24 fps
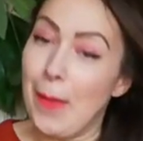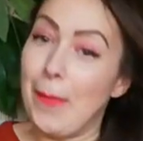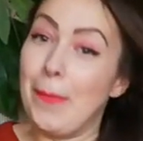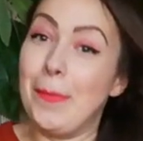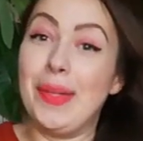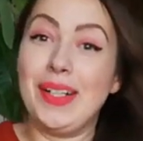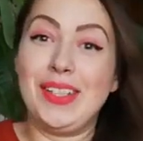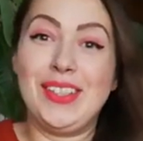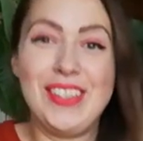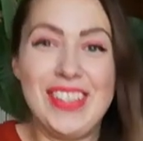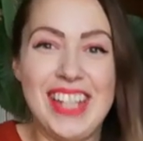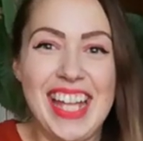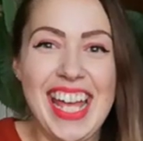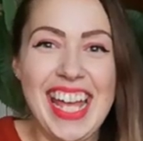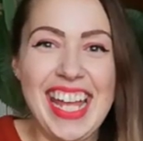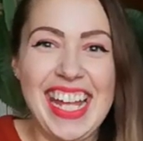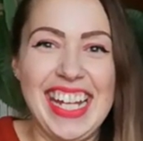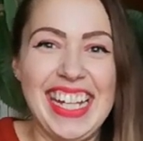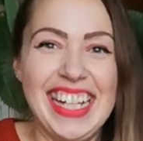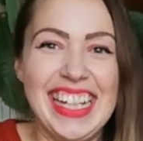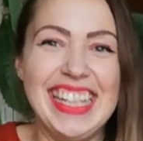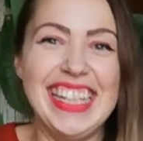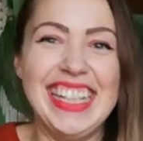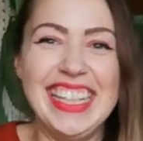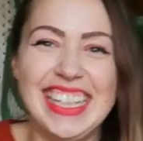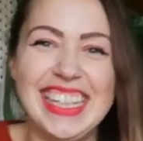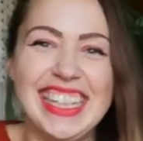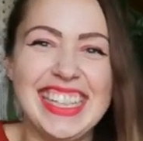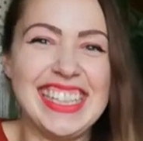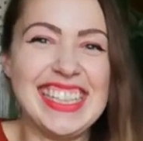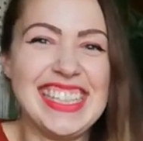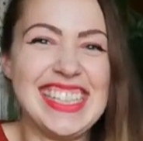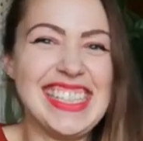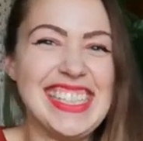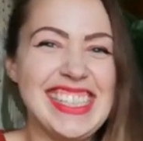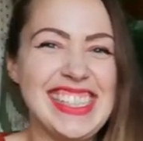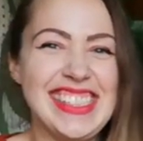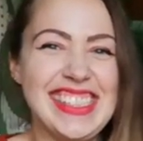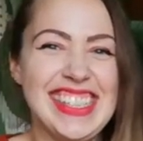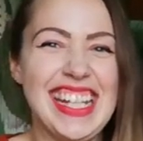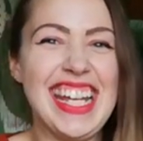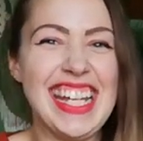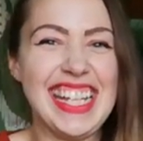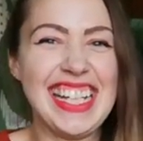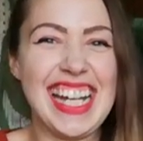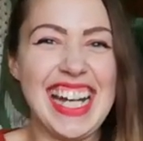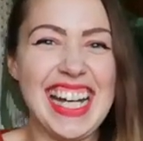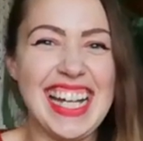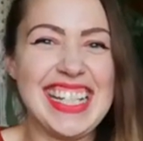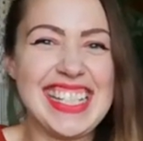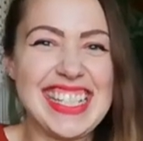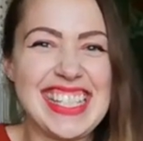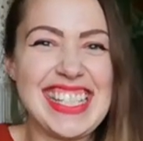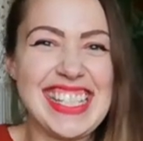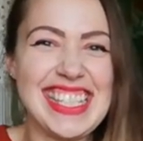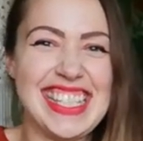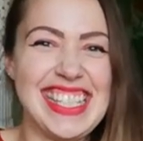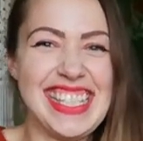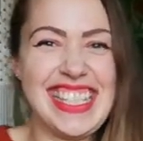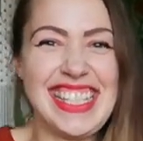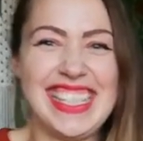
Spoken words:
But today guys,